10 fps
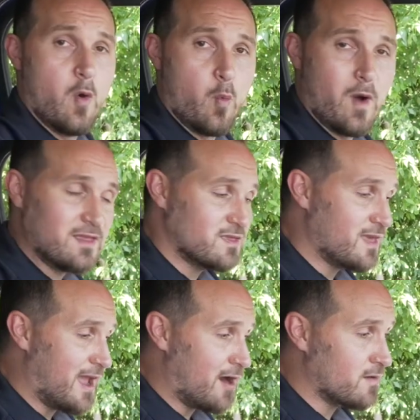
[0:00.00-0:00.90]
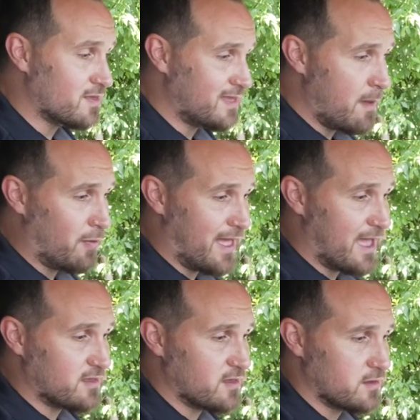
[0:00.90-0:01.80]
Once the air
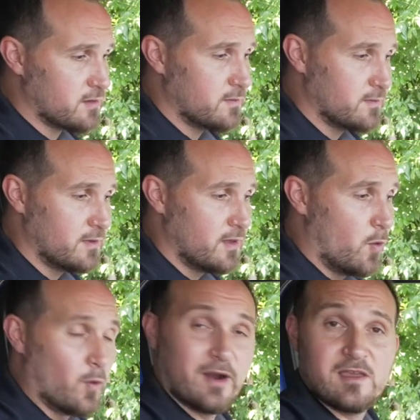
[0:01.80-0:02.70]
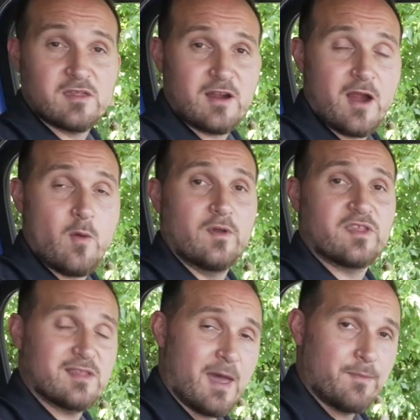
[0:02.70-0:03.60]
stabilizes, we're going to start with
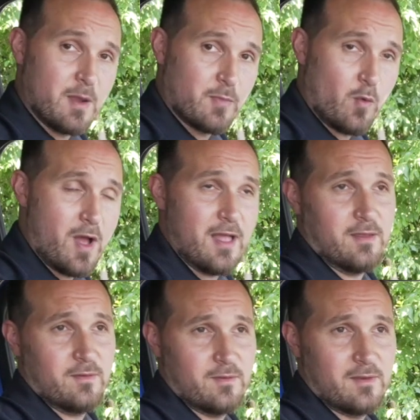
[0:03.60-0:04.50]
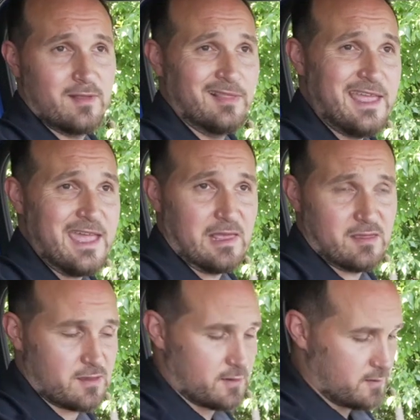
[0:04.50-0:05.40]
step number 1,
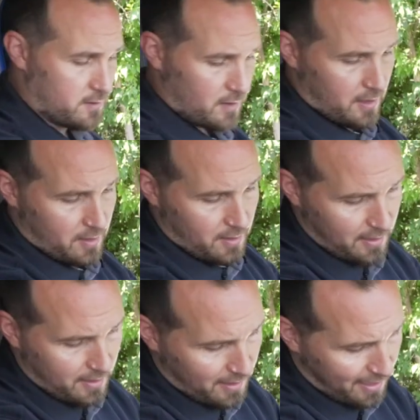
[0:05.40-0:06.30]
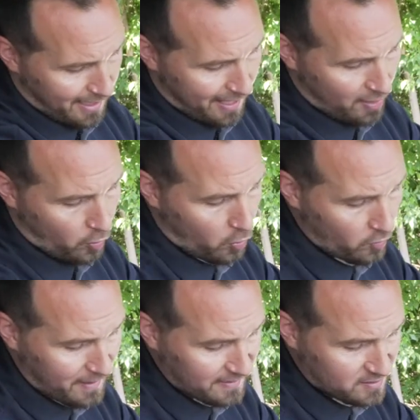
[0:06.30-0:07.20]
leaks. I'll
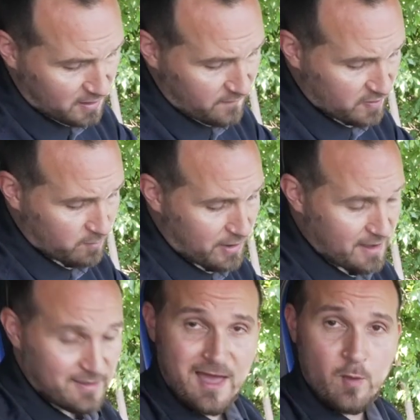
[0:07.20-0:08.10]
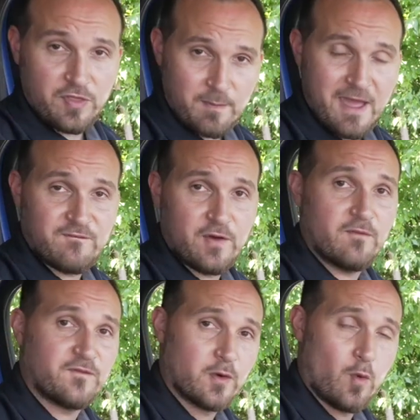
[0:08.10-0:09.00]
hold my service brake down with my
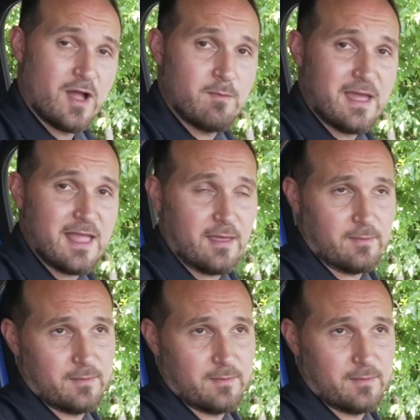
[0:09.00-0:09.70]
foot for 1 minute.